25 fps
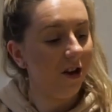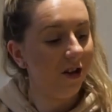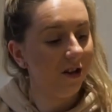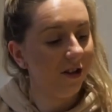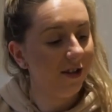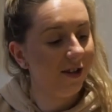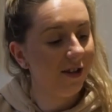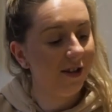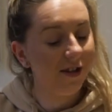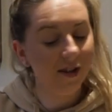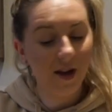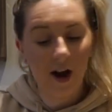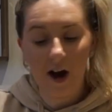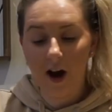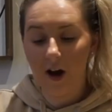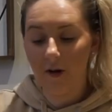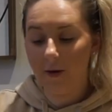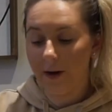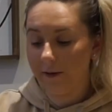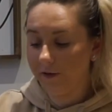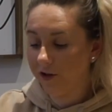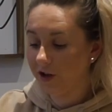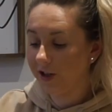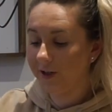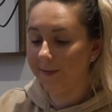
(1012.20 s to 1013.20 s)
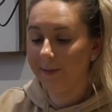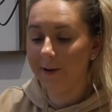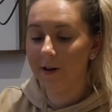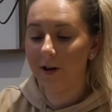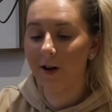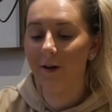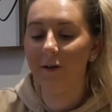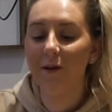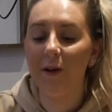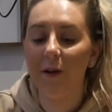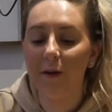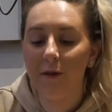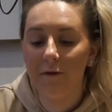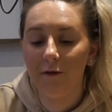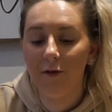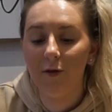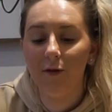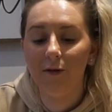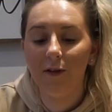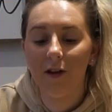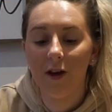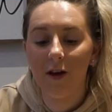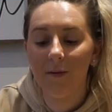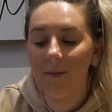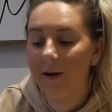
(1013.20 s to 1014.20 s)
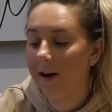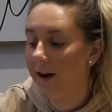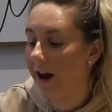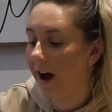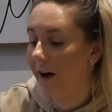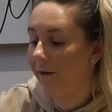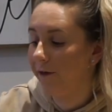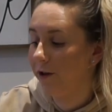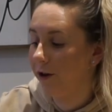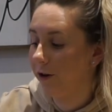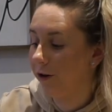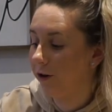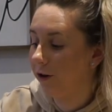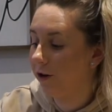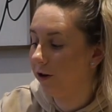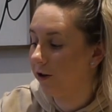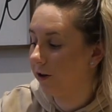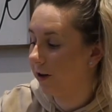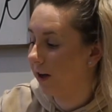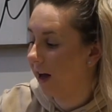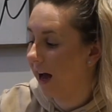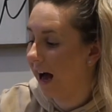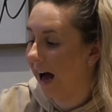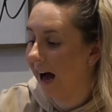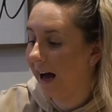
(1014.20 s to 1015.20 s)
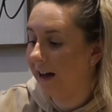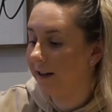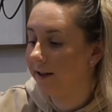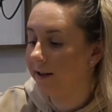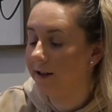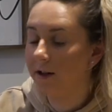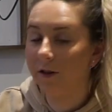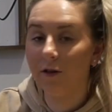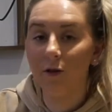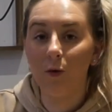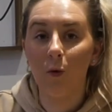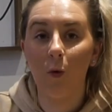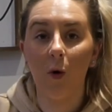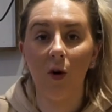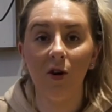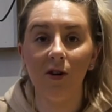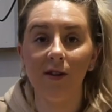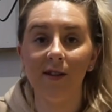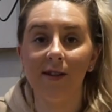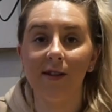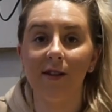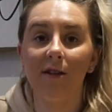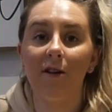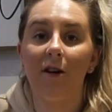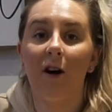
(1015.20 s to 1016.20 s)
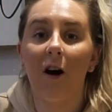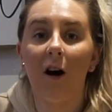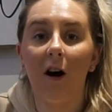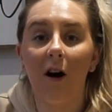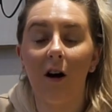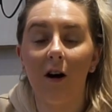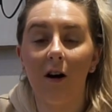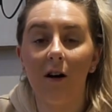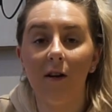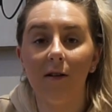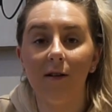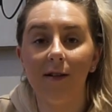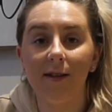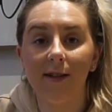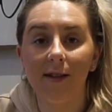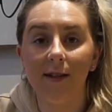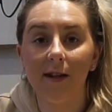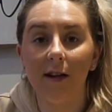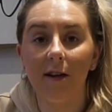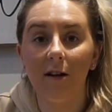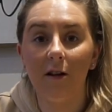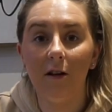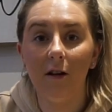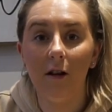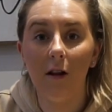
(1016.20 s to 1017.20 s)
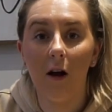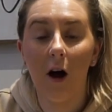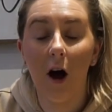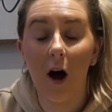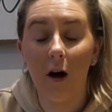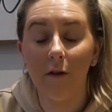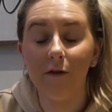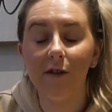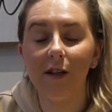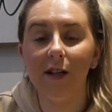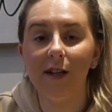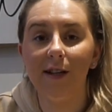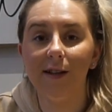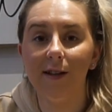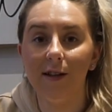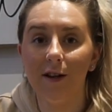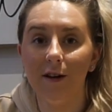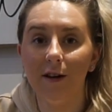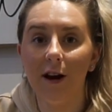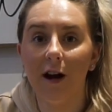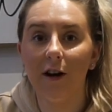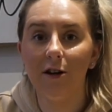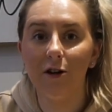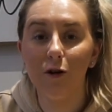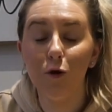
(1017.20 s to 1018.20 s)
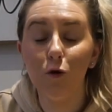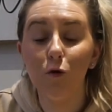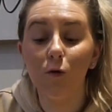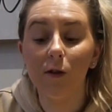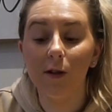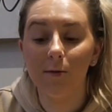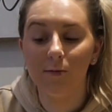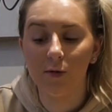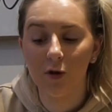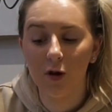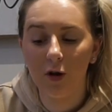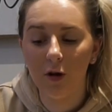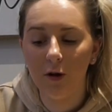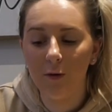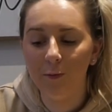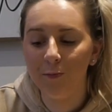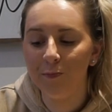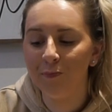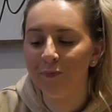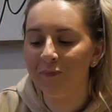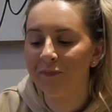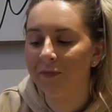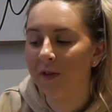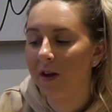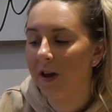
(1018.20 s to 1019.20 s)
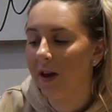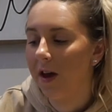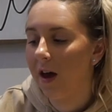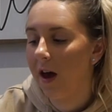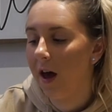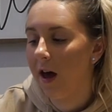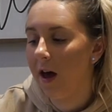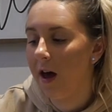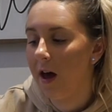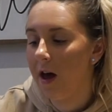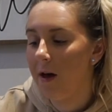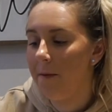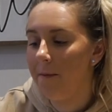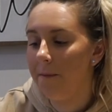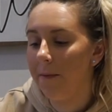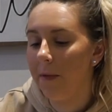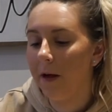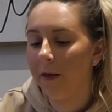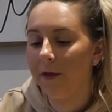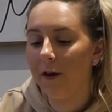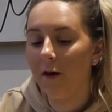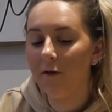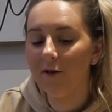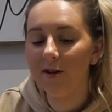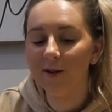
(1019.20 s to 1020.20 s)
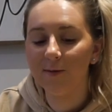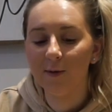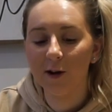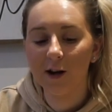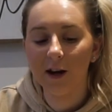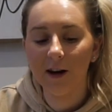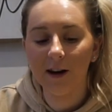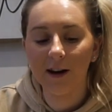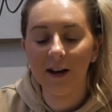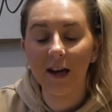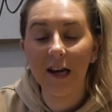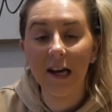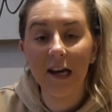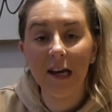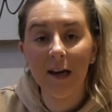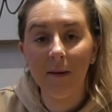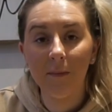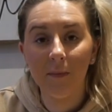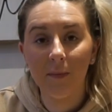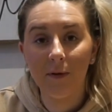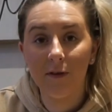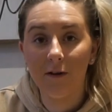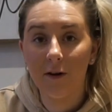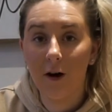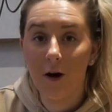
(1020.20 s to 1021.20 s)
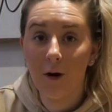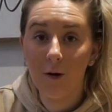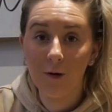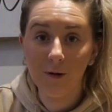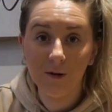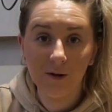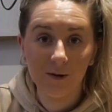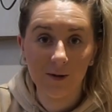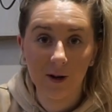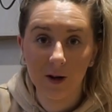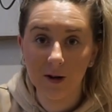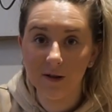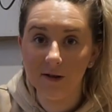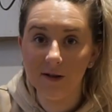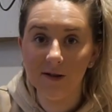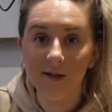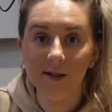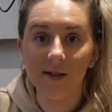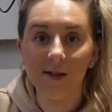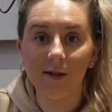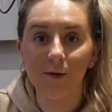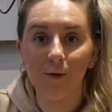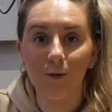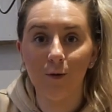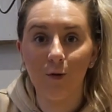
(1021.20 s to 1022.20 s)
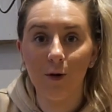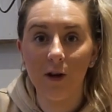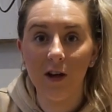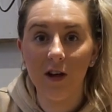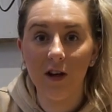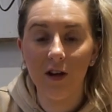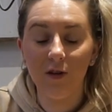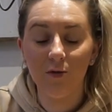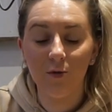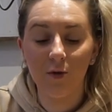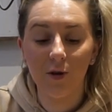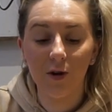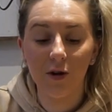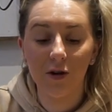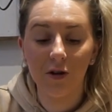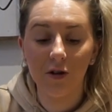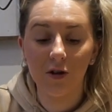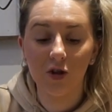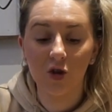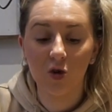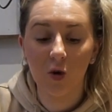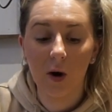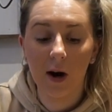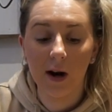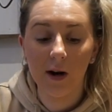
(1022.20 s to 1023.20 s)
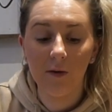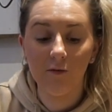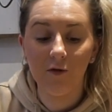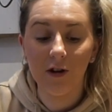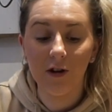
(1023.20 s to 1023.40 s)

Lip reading: So I've just been going through them and having a look at the ones that are still half decent and usable. Those we're going to keep. The old ones we will try and